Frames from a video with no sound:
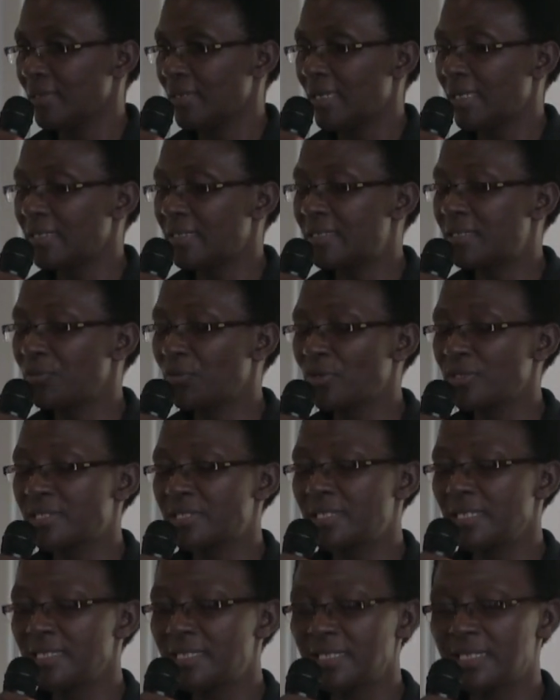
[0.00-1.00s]
And it was
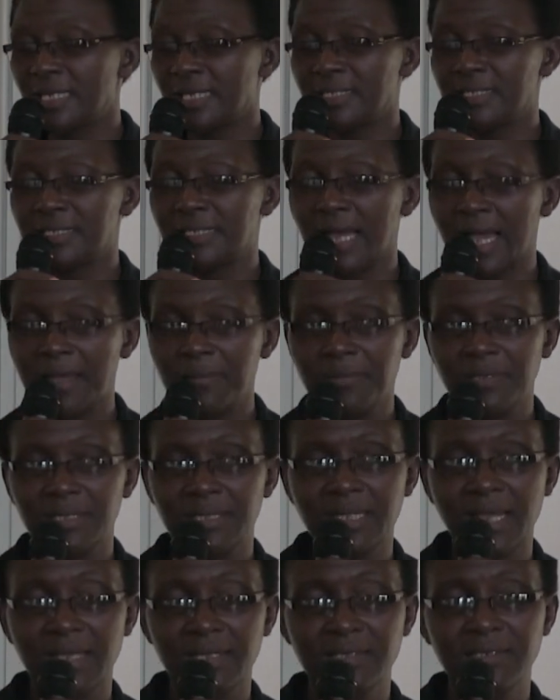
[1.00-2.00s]
since that time
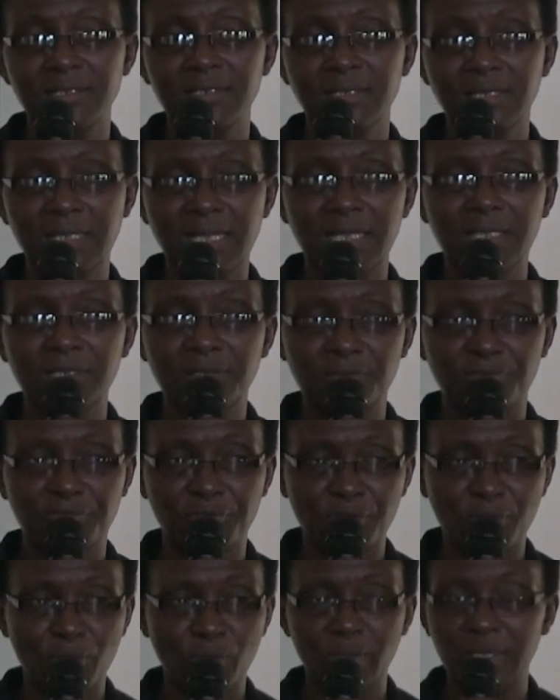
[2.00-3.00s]
in
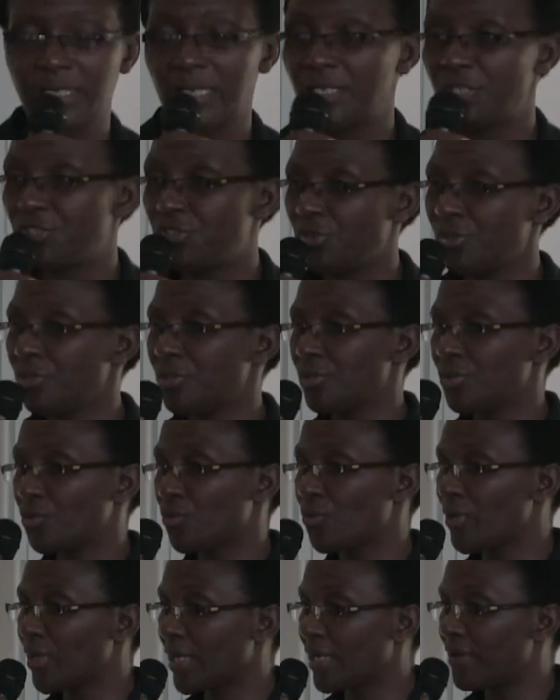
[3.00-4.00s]
1994 when I joined the
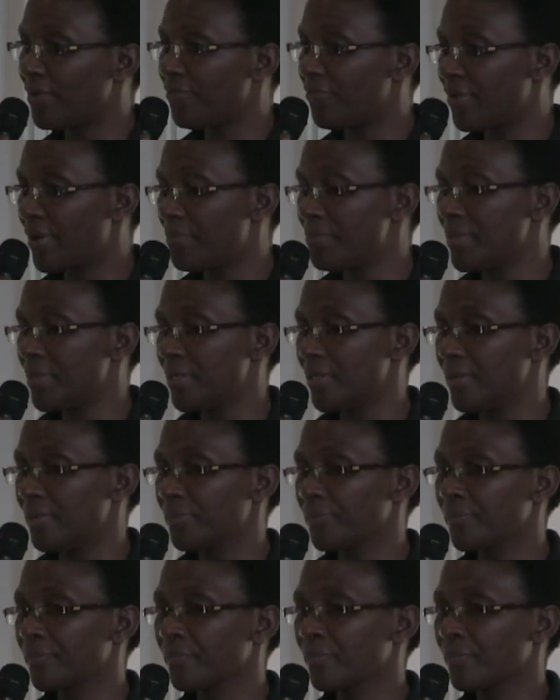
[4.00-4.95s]
Quaker family.